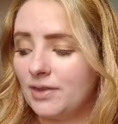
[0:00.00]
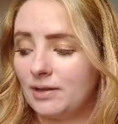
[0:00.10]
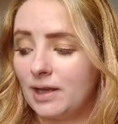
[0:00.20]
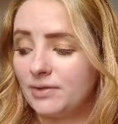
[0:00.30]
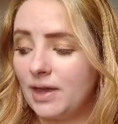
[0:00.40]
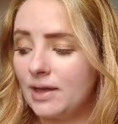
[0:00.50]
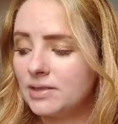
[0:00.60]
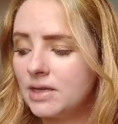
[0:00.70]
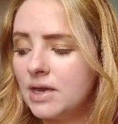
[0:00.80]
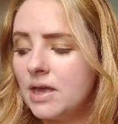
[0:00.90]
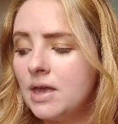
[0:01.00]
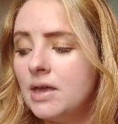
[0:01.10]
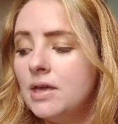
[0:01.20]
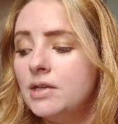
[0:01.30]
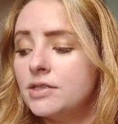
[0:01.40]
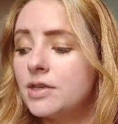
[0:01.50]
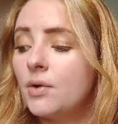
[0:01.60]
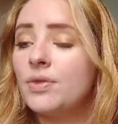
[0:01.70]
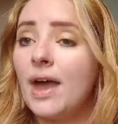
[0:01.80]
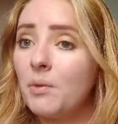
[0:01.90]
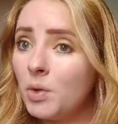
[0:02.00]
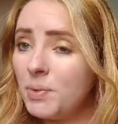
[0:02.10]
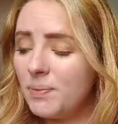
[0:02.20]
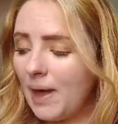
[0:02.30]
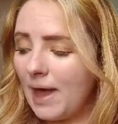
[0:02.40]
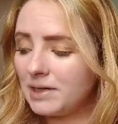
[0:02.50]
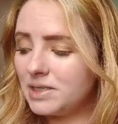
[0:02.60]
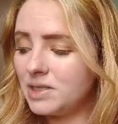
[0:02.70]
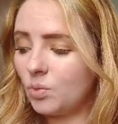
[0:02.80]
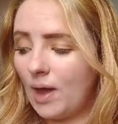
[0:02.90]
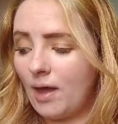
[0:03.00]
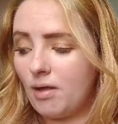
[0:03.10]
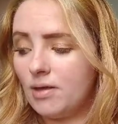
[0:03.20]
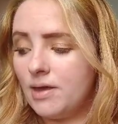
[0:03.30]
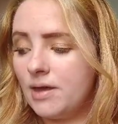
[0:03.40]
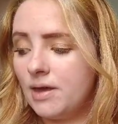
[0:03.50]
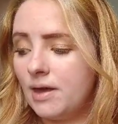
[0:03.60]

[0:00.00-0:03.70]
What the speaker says: or anything like that. So that will be packed as well.